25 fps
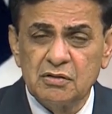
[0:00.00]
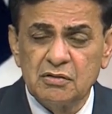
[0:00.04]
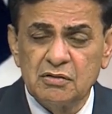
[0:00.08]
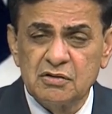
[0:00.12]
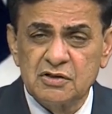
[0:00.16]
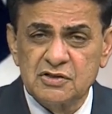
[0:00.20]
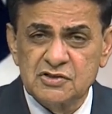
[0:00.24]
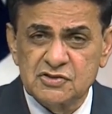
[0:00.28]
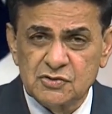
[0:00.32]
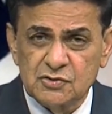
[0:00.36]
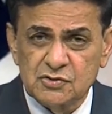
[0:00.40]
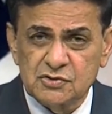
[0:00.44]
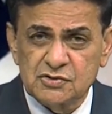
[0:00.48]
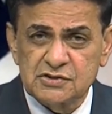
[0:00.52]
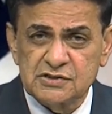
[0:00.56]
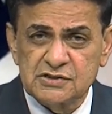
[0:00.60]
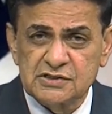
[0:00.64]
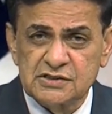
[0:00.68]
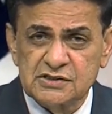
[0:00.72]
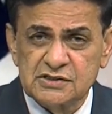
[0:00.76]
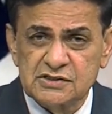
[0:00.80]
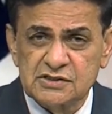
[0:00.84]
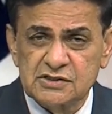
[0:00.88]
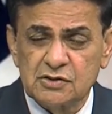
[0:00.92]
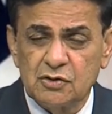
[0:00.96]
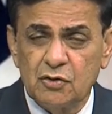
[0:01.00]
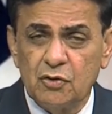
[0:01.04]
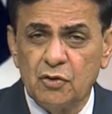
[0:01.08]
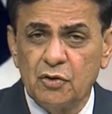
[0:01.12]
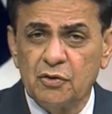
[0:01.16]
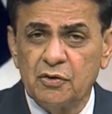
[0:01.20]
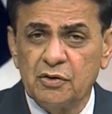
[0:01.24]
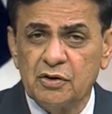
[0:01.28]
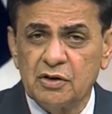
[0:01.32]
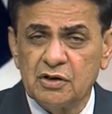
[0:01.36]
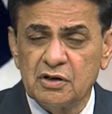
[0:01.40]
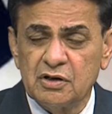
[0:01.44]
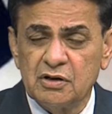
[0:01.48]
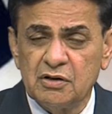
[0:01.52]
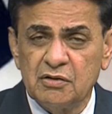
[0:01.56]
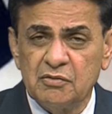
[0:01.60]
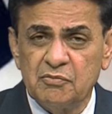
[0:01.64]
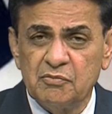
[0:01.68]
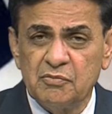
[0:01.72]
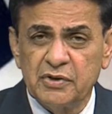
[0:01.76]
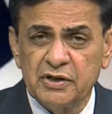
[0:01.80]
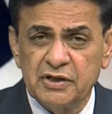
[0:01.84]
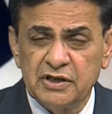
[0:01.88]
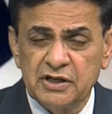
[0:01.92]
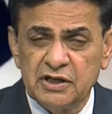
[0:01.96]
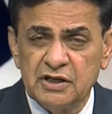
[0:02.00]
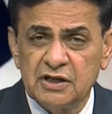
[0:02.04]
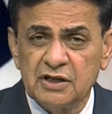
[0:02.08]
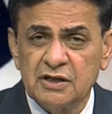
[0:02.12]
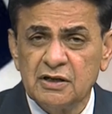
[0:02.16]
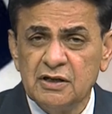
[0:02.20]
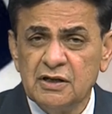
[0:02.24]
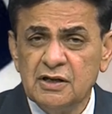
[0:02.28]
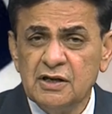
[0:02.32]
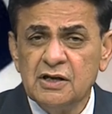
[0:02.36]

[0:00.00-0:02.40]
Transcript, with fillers: resources, own money,